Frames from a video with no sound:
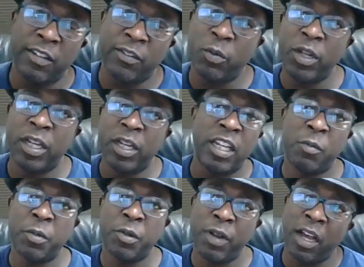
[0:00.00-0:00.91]
If we can
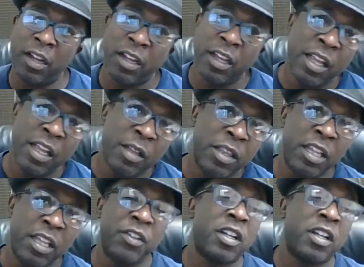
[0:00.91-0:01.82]
help you out,
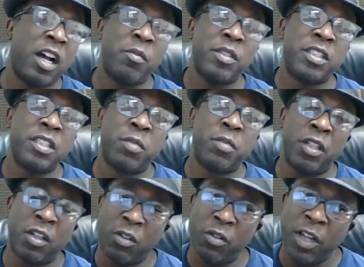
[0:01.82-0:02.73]
leave your comments in
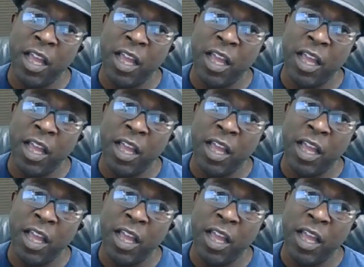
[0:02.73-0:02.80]
below.